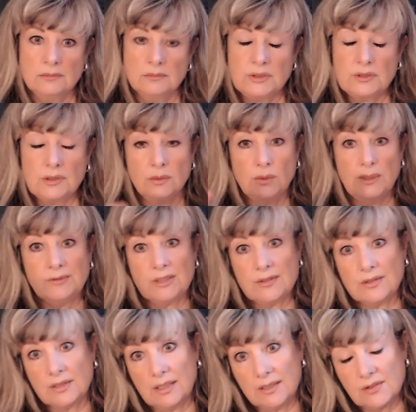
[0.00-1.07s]
So we've
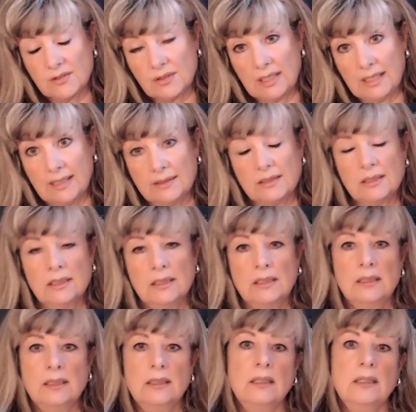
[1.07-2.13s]
discussed that.
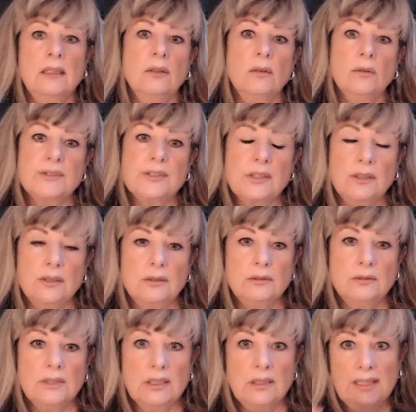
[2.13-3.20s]
Also,
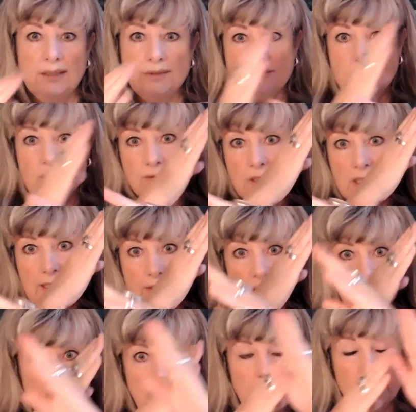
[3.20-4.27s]
the left and right
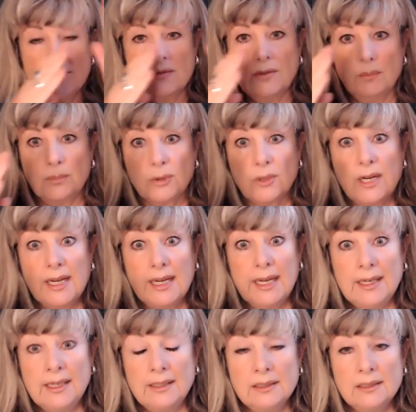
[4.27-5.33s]
sides of the
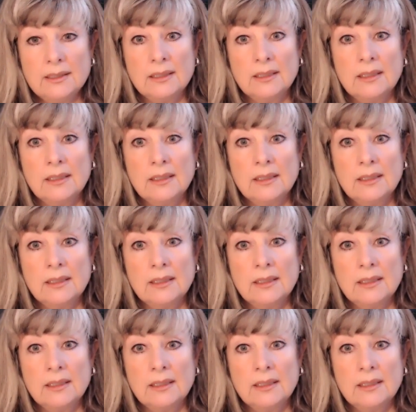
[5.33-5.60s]
brain